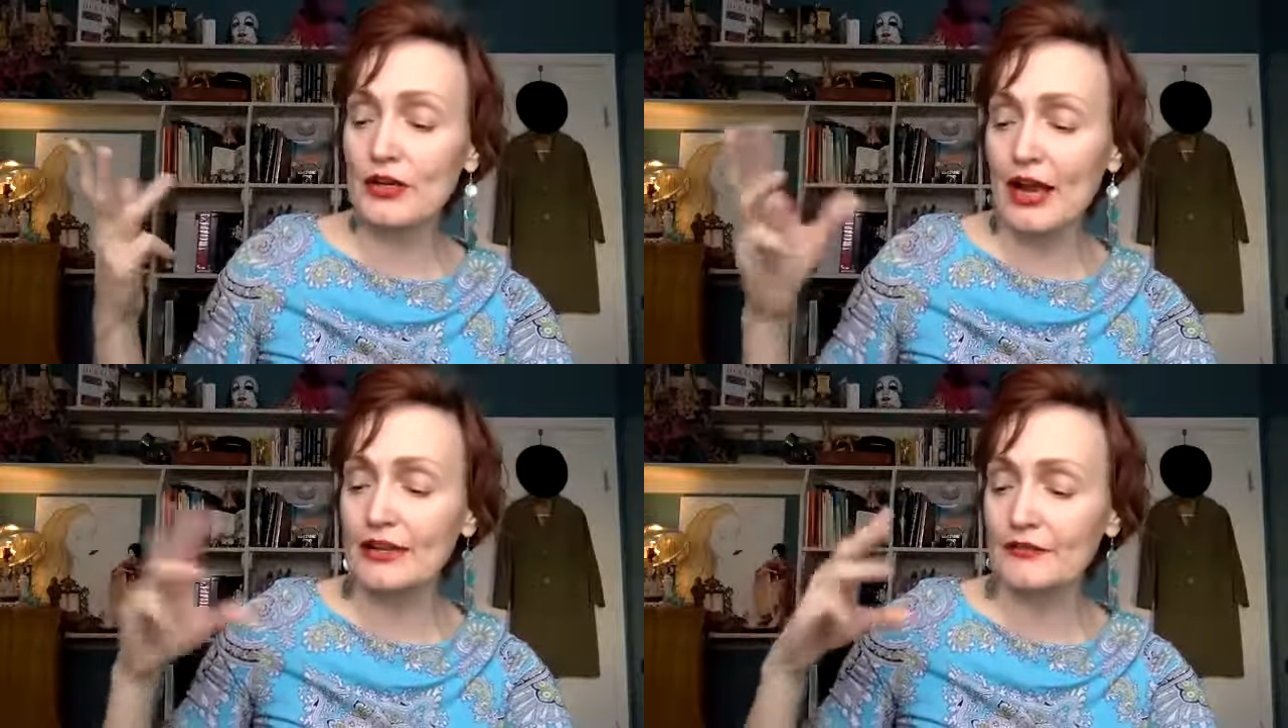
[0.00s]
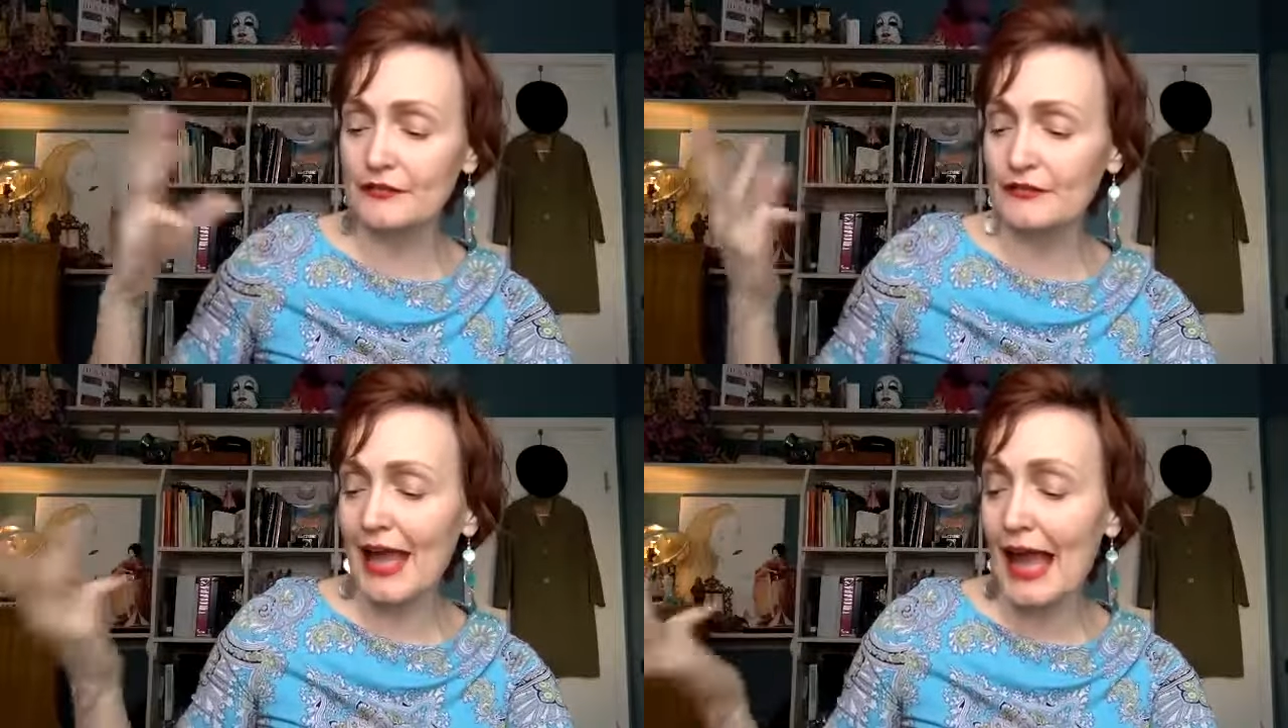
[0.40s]
kind of
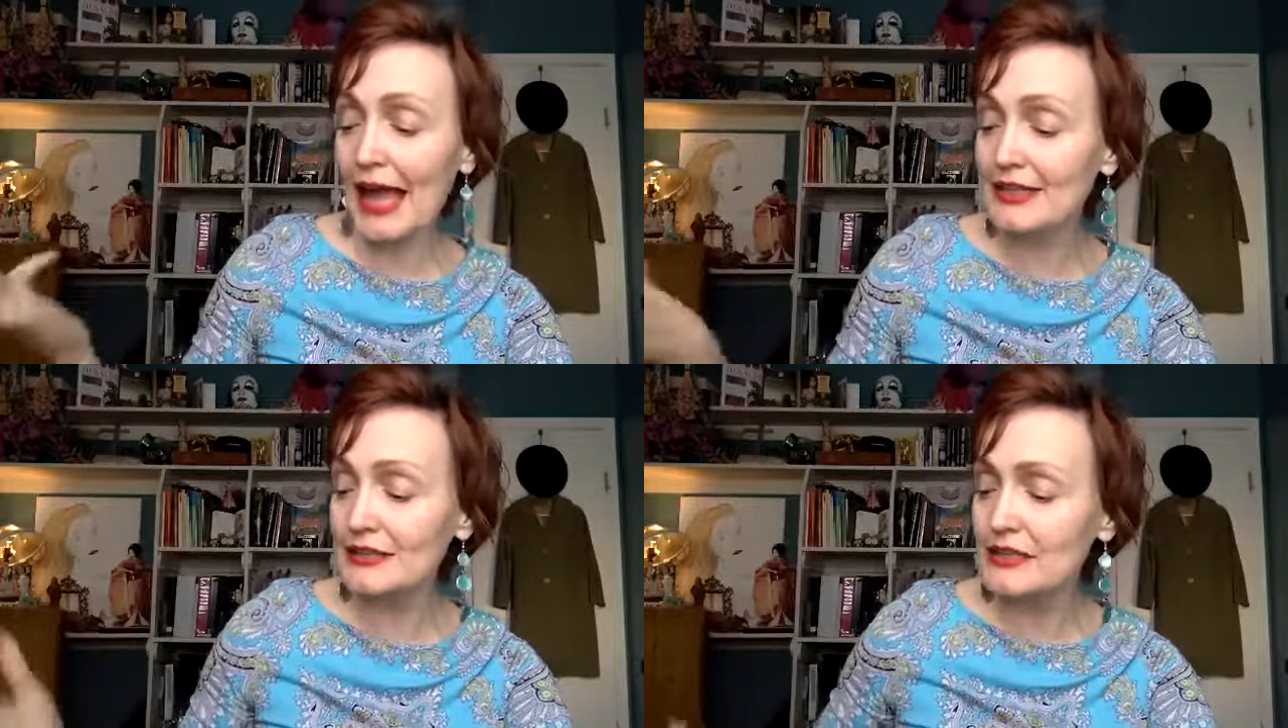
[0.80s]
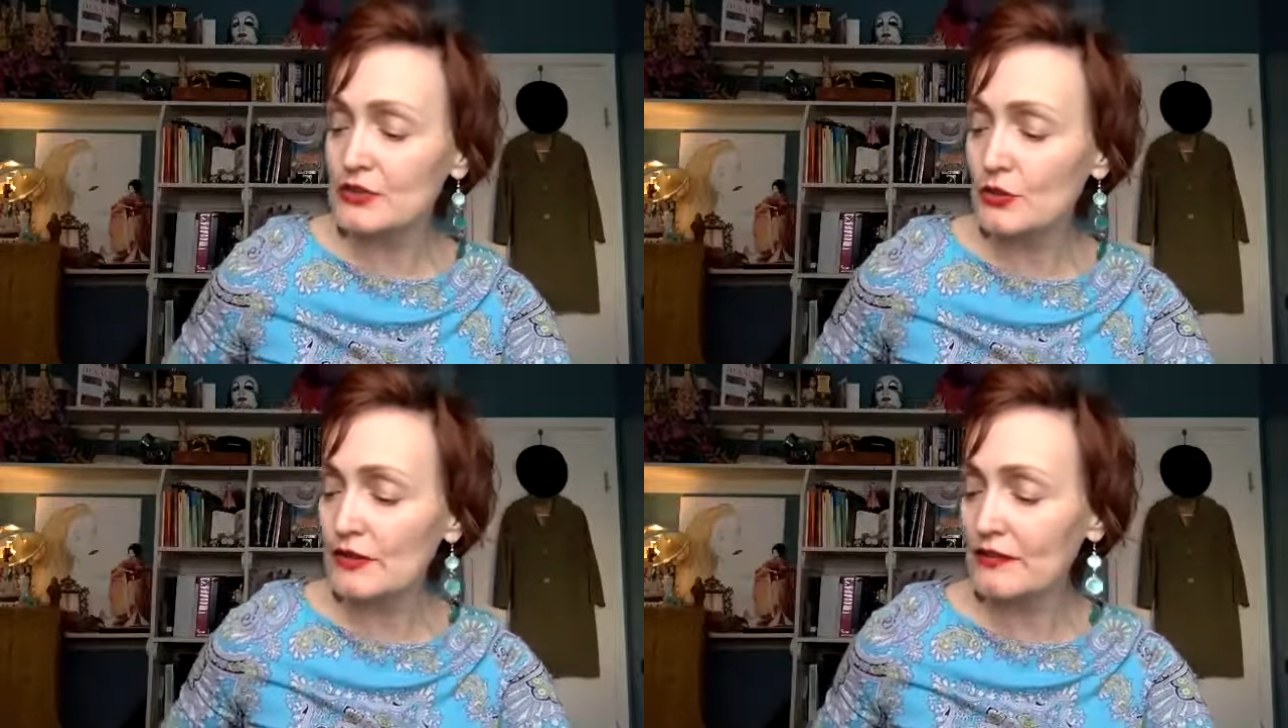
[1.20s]
ad
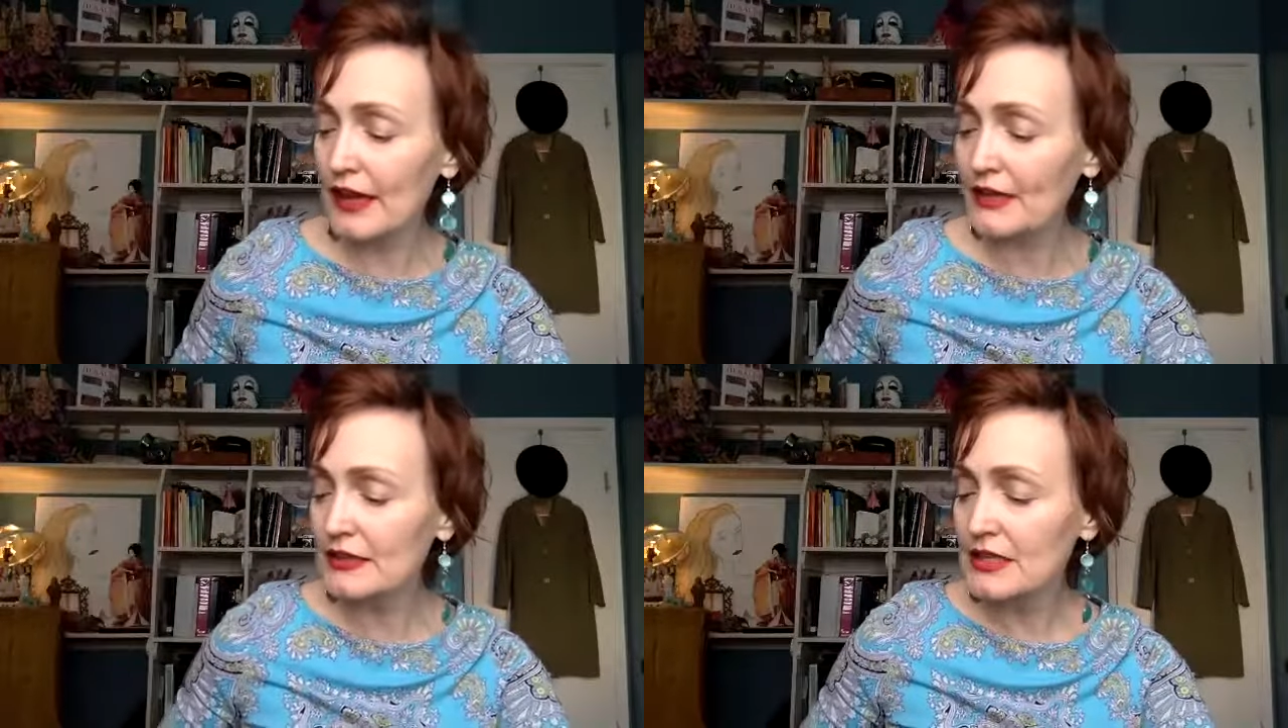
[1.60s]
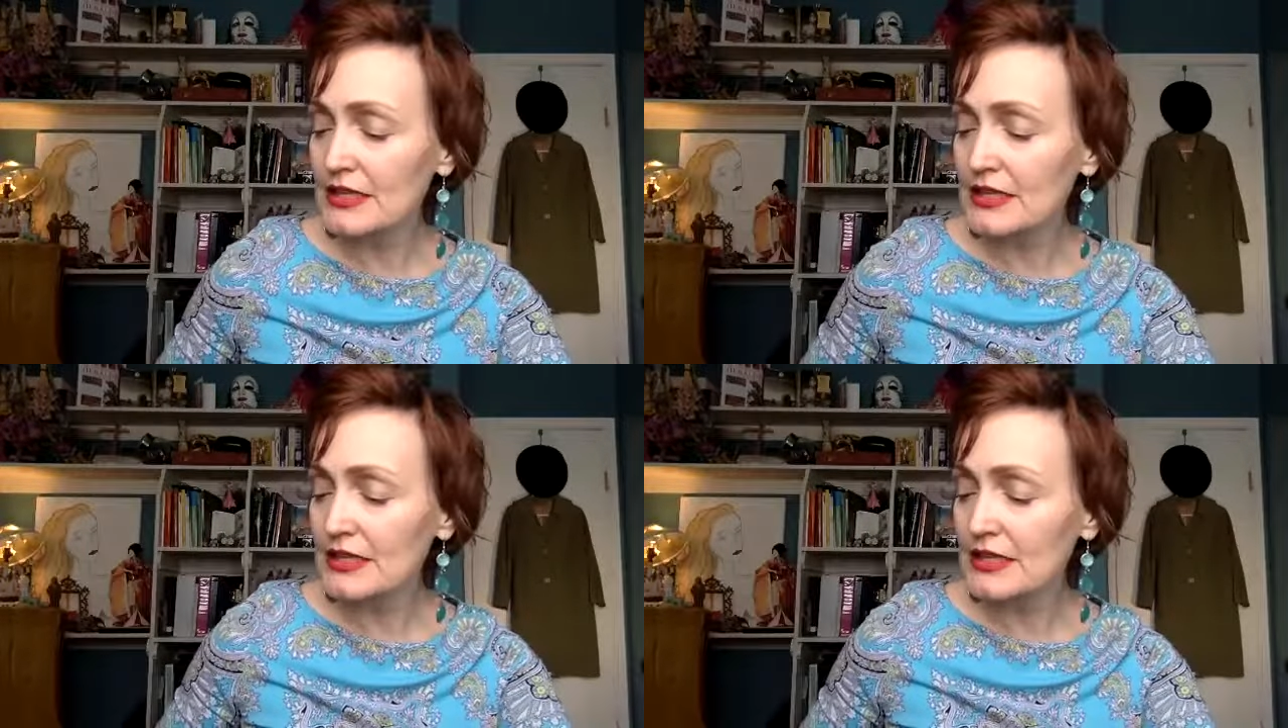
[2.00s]
sort of thing.